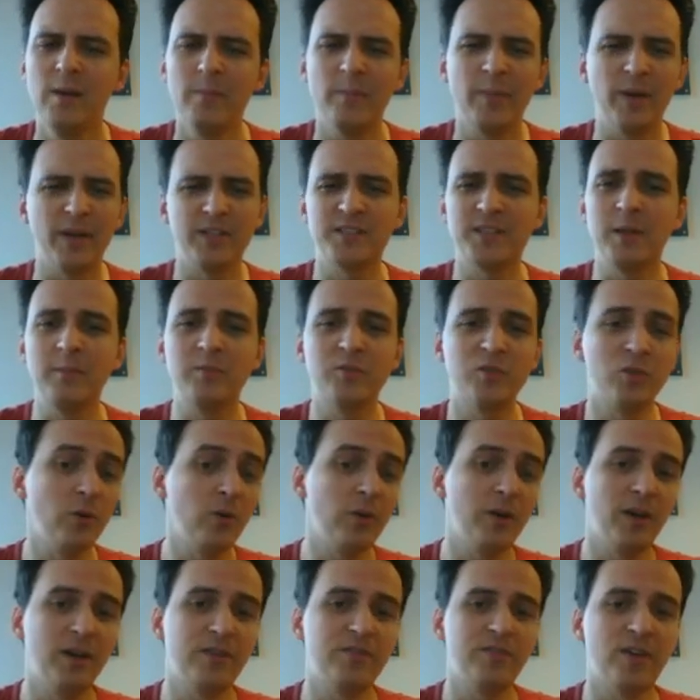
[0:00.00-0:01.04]
By the same
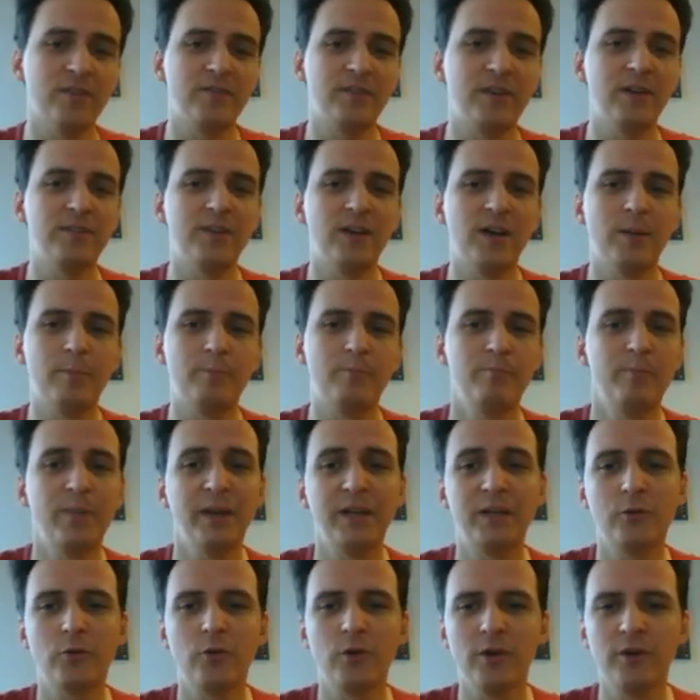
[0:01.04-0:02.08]
token, if I've given up
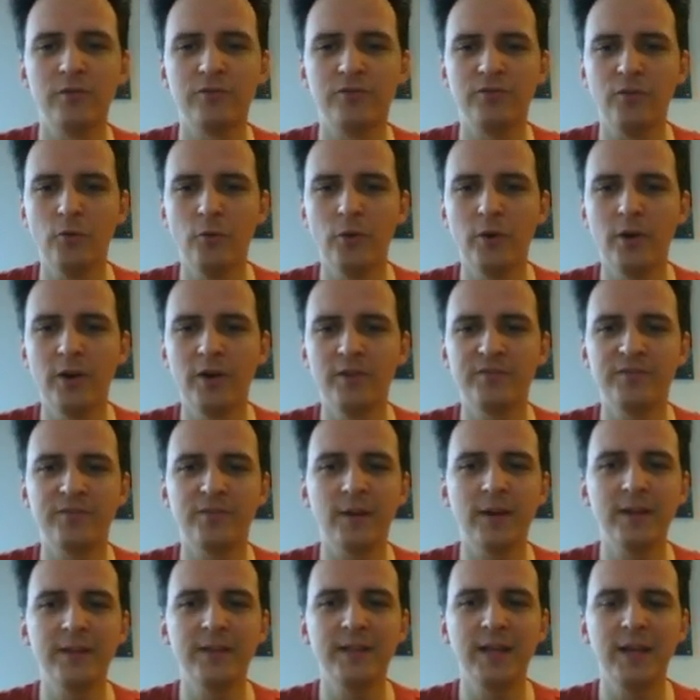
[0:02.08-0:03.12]
Bitcoin for
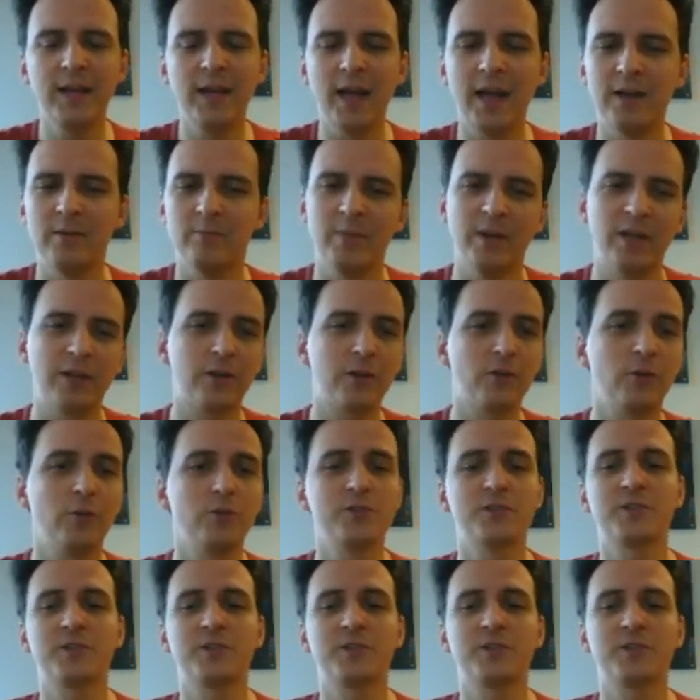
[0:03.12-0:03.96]
funding and Bitcoin